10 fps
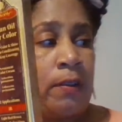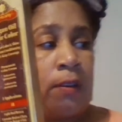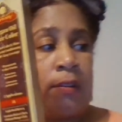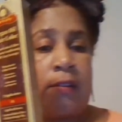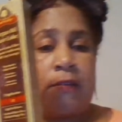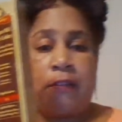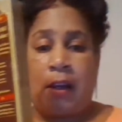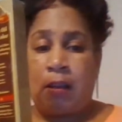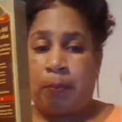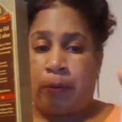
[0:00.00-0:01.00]
the
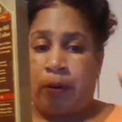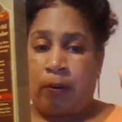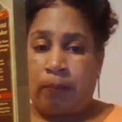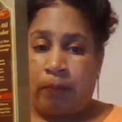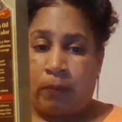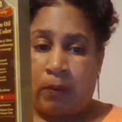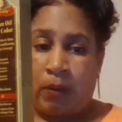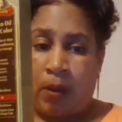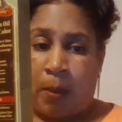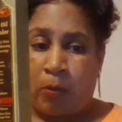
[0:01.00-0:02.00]
developer,
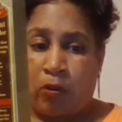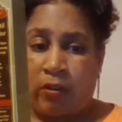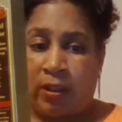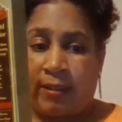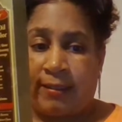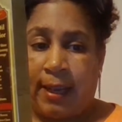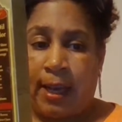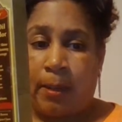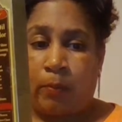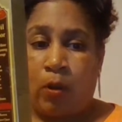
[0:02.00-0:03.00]
I'm using the
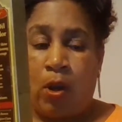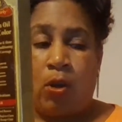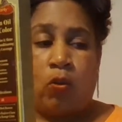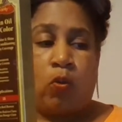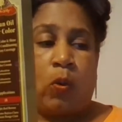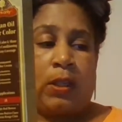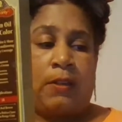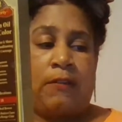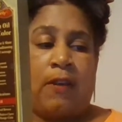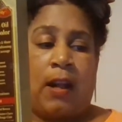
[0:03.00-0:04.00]
same
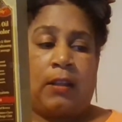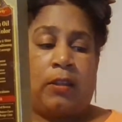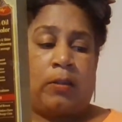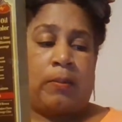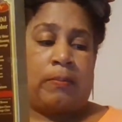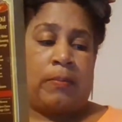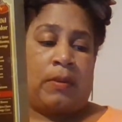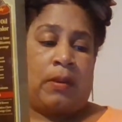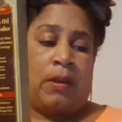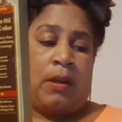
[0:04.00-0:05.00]
20
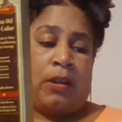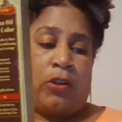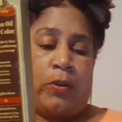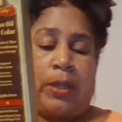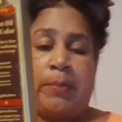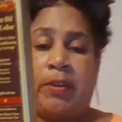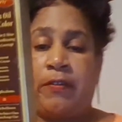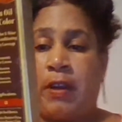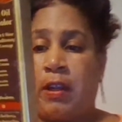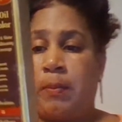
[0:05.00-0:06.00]
volume cream
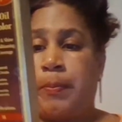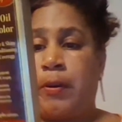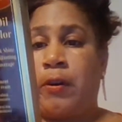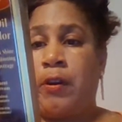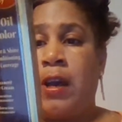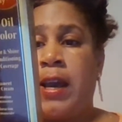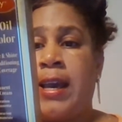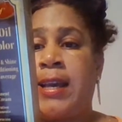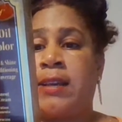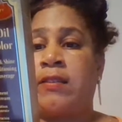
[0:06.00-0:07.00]
developer,
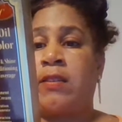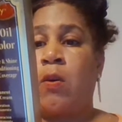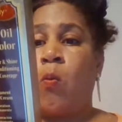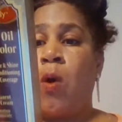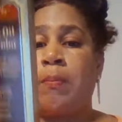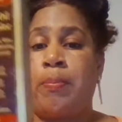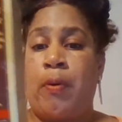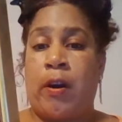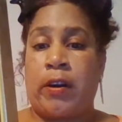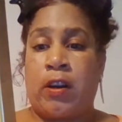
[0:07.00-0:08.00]
is 1
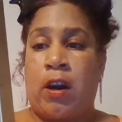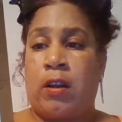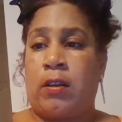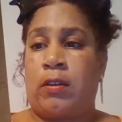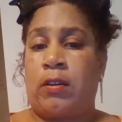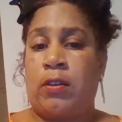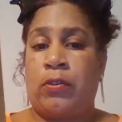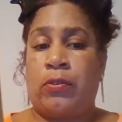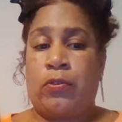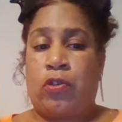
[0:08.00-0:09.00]
part color,
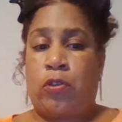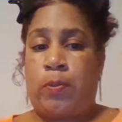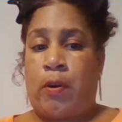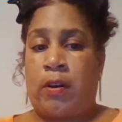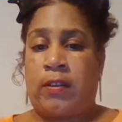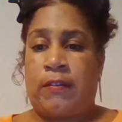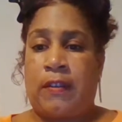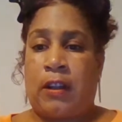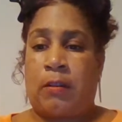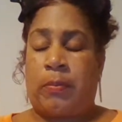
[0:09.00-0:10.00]
2 part
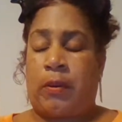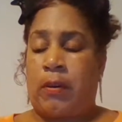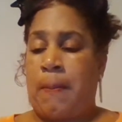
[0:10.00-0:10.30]
developer.